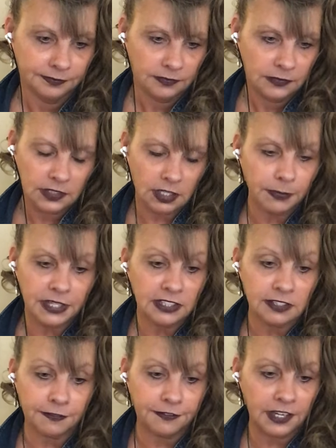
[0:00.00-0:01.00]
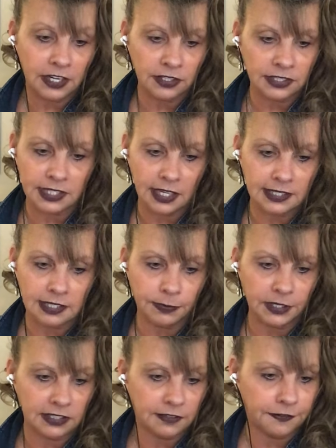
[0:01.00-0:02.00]
something to fear. It's not
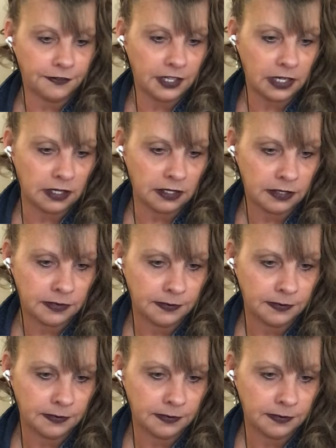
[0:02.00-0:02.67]
something to fear.